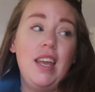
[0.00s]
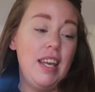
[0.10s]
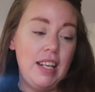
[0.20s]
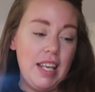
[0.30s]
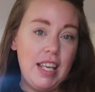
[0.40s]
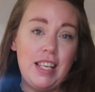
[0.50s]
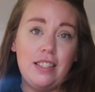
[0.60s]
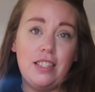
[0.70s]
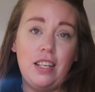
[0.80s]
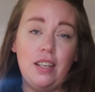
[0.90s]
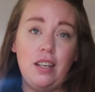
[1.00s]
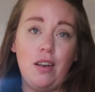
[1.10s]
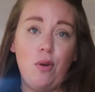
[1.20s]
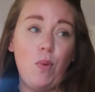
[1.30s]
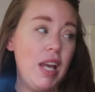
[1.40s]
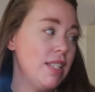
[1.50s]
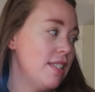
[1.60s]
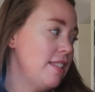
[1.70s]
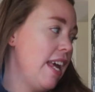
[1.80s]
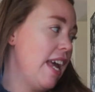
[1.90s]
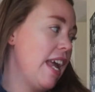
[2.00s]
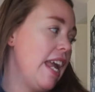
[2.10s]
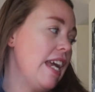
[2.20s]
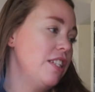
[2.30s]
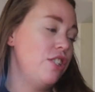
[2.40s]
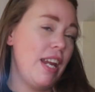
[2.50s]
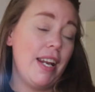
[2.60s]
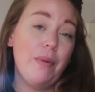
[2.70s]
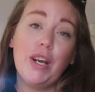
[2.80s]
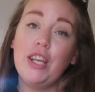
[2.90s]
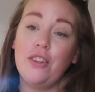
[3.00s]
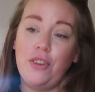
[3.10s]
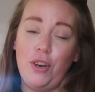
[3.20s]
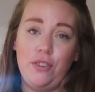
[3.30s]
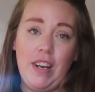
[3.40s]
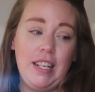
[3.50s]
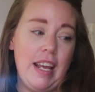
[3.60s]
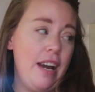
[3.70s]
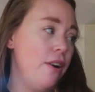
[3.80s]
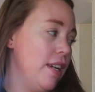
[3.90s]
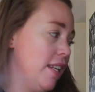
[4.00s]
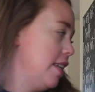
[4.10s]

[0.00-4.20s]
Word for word: it is Wednesday, January 3rd right now. It